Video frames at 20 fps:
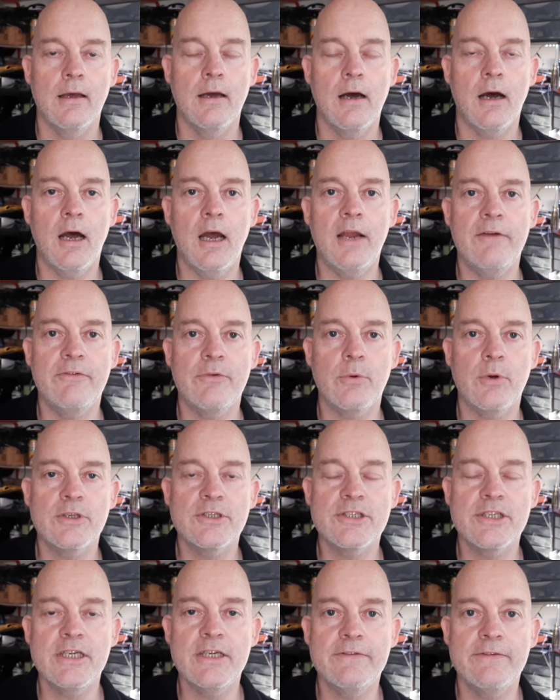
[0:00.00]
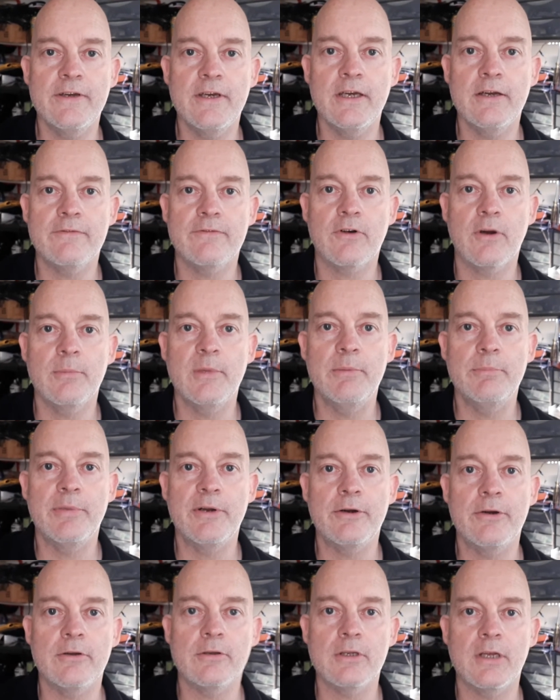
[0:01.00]
Hi everyone, Steve here from
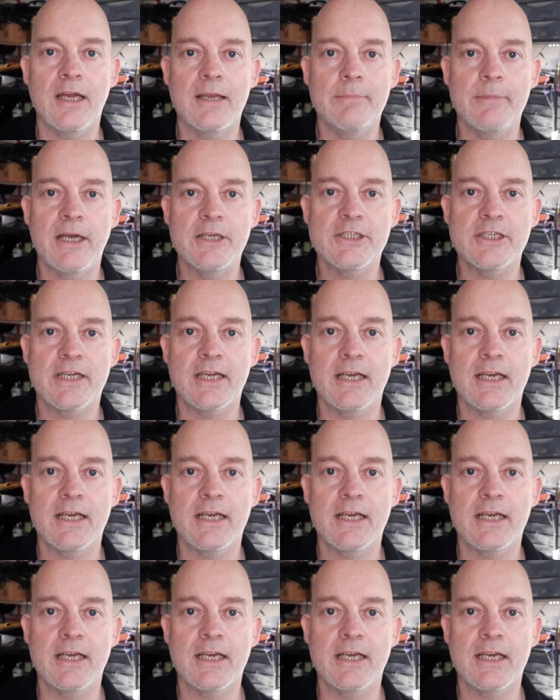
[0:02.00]
Imperial Light Magic,